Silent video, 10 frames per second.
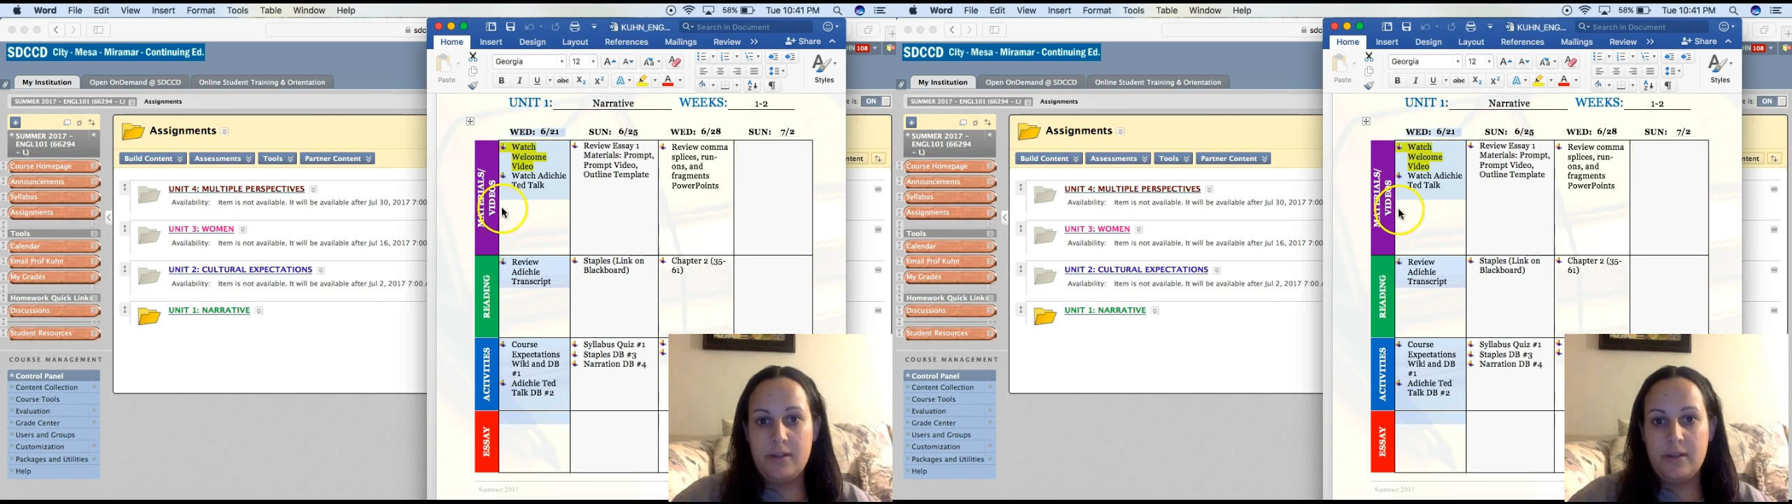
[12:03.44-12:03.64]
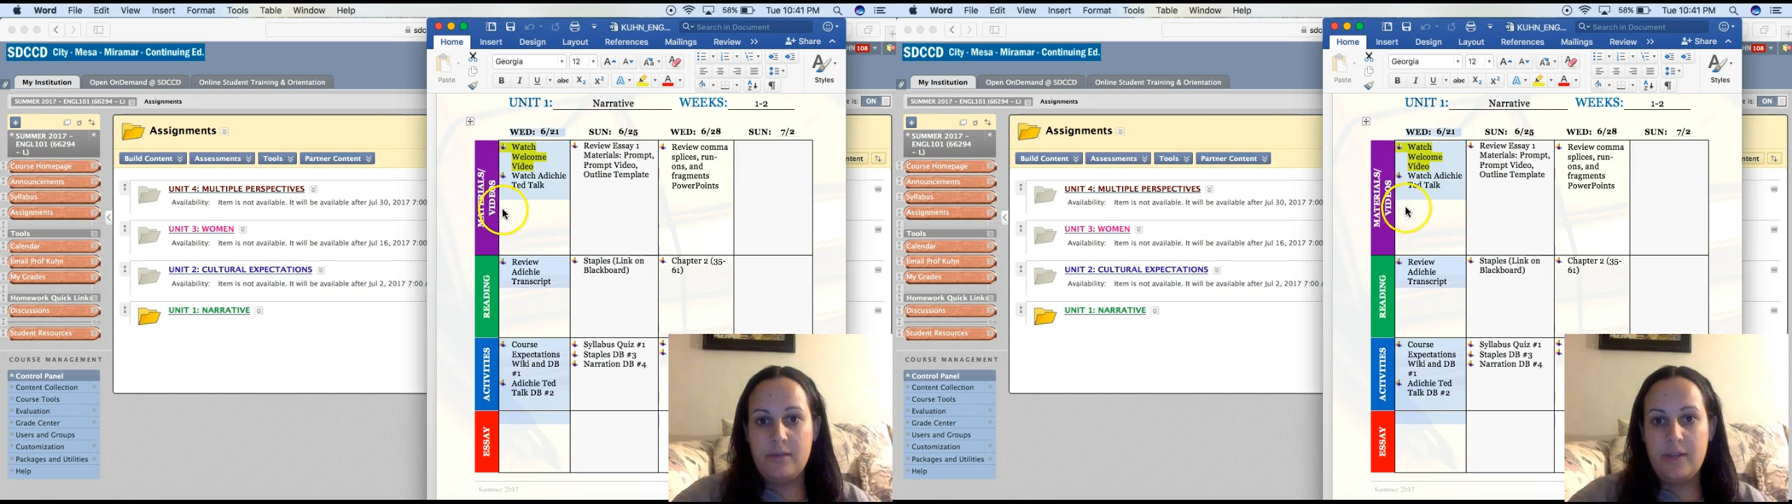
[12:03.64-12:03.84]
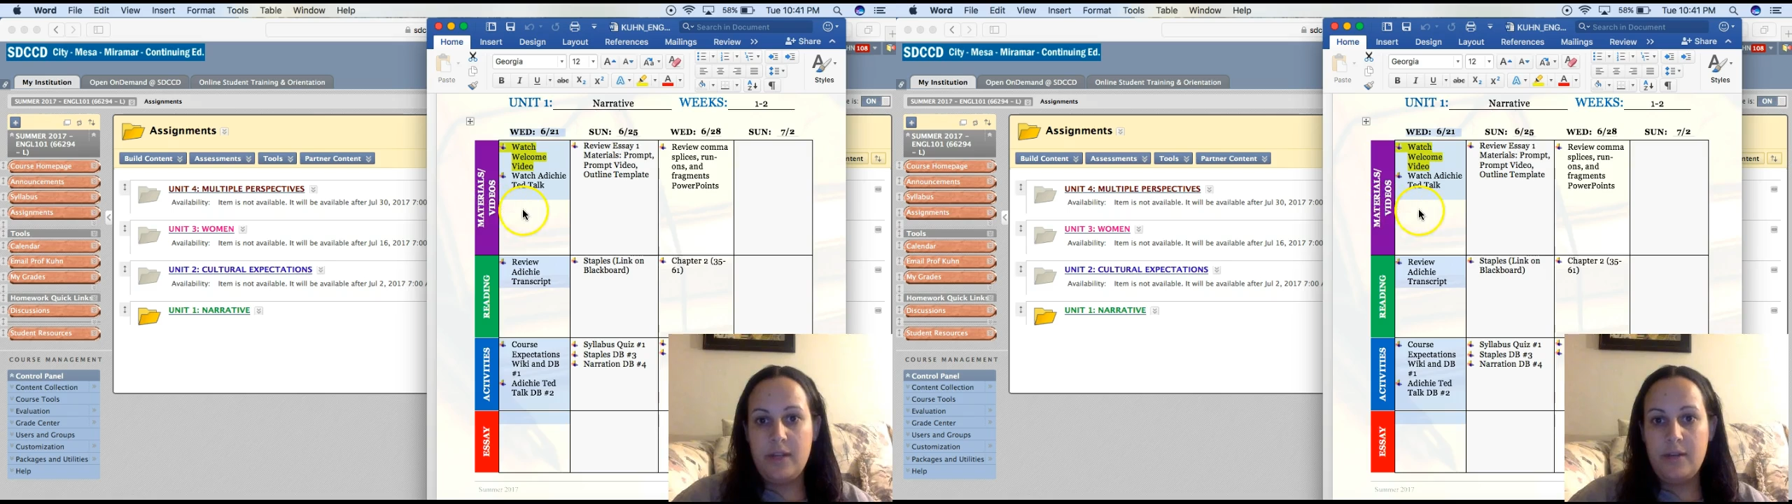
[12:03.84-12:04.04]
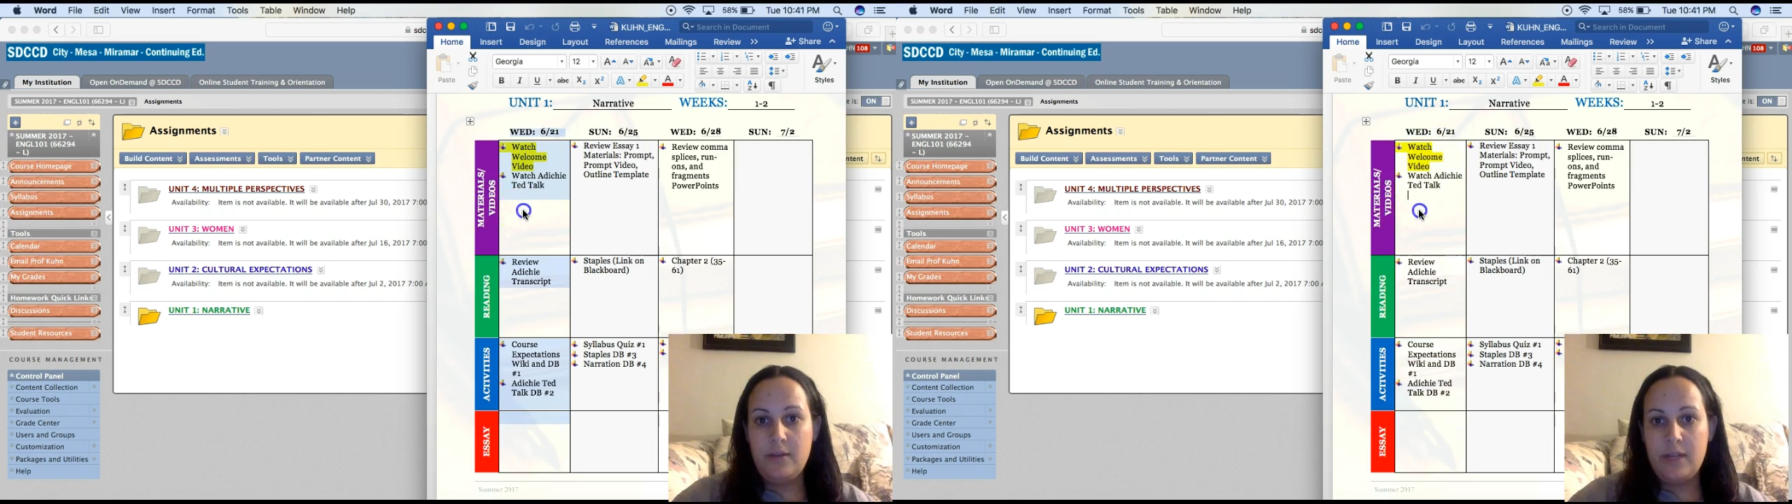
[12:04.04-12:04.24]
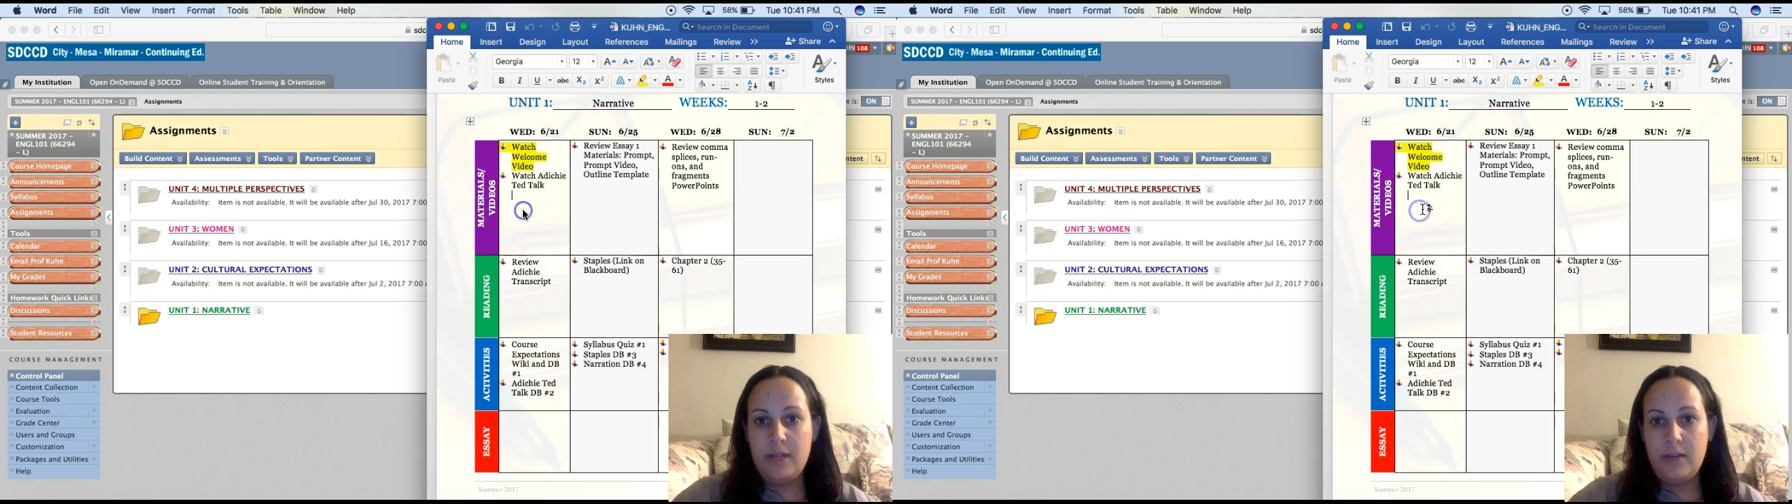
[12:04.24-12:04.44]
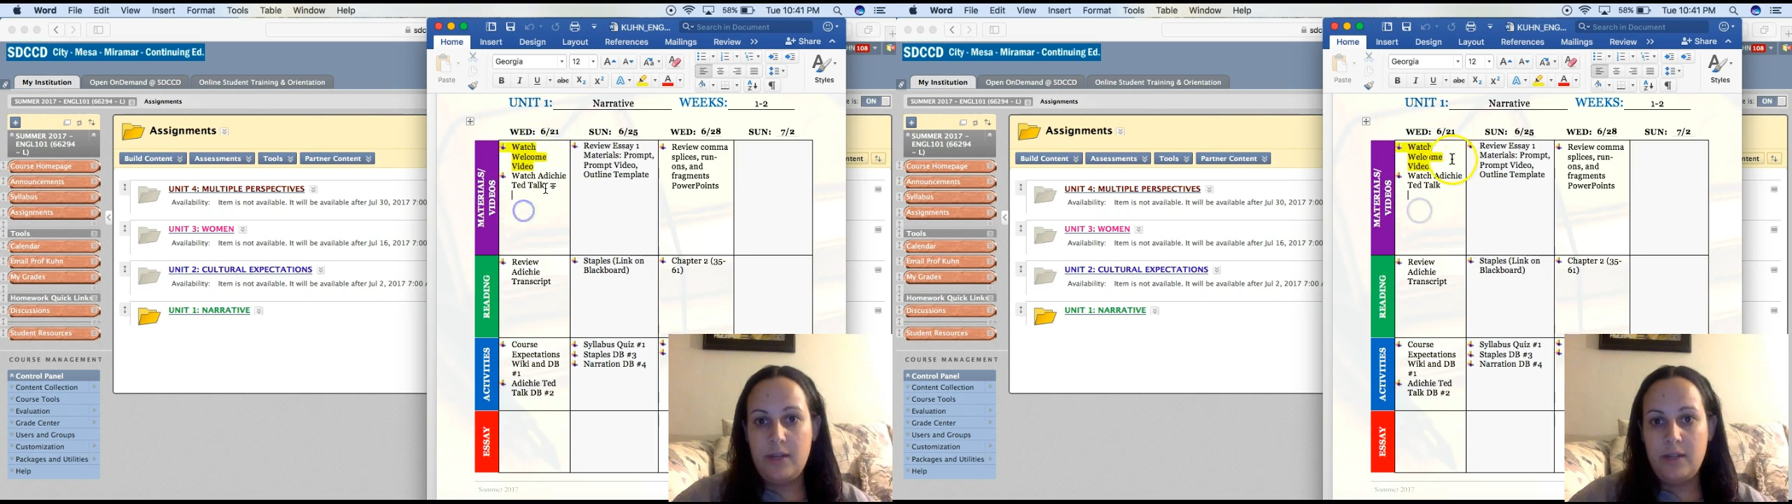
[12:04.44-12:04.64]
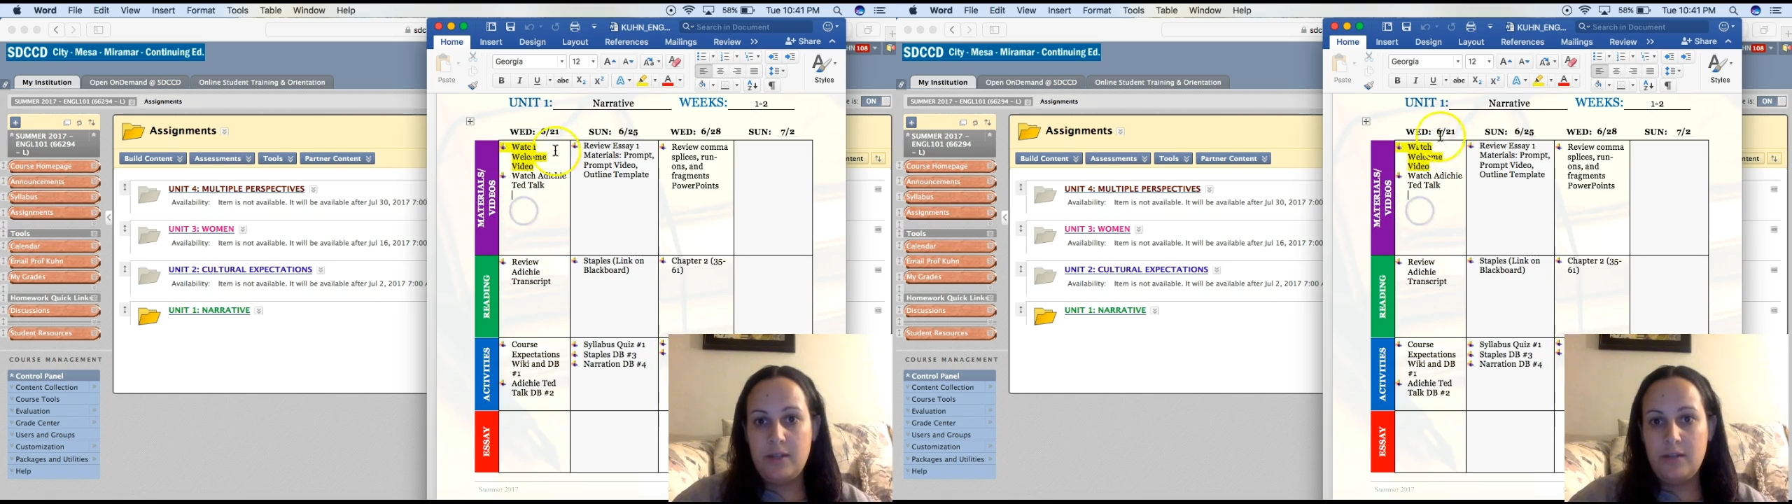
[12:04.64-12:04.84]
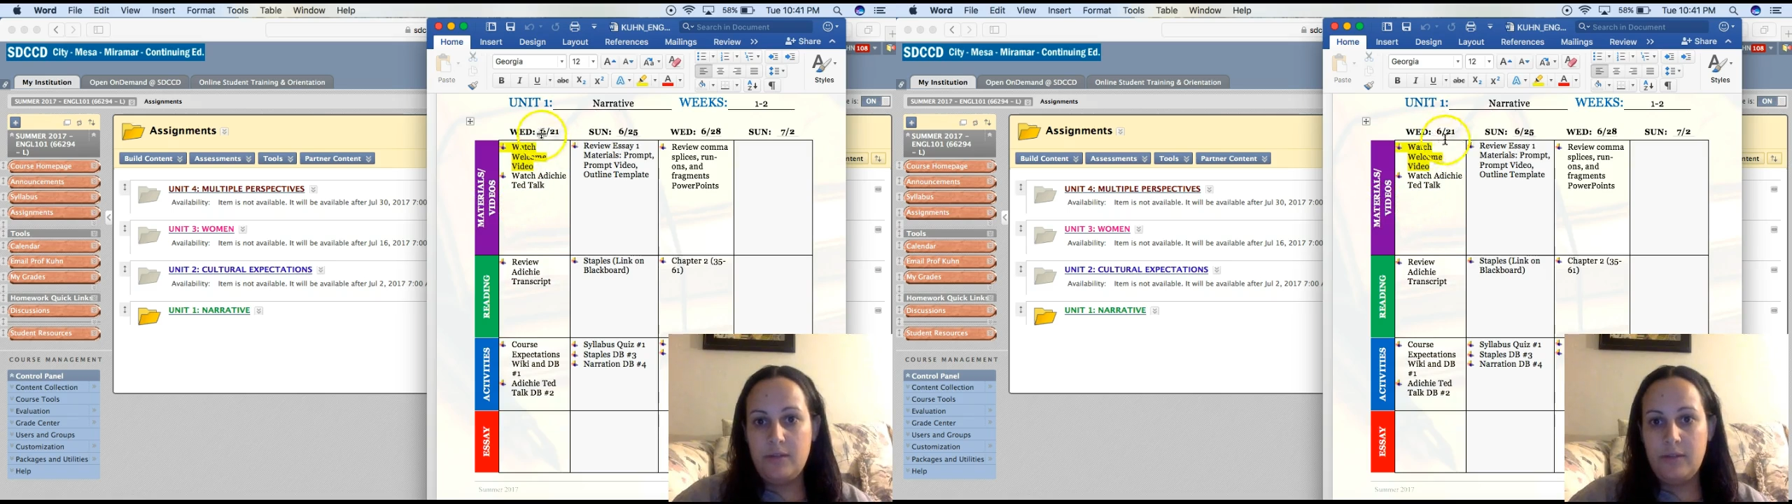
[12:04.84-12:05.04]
and videos that you need to do